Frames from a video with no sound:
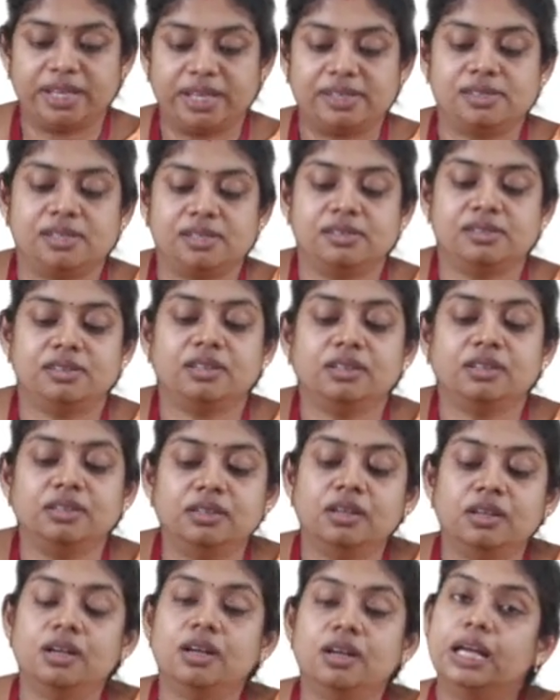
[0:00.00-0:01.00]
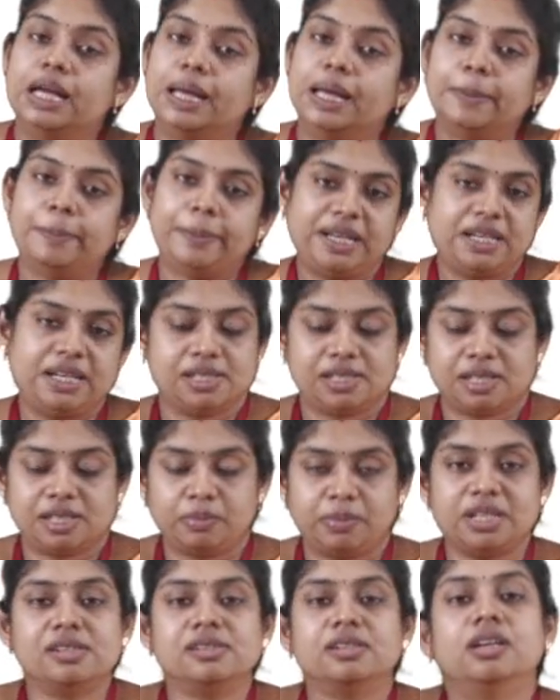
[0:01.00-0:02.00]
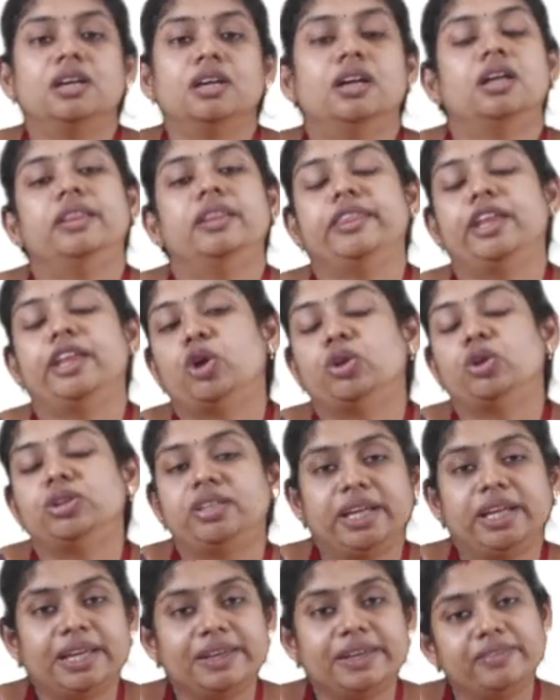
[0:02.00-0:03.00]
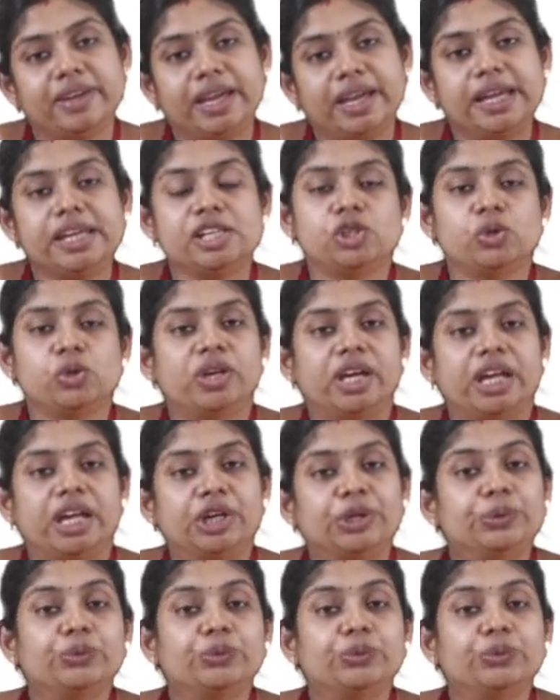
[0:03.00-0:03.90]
is the principles. There are three ways you can do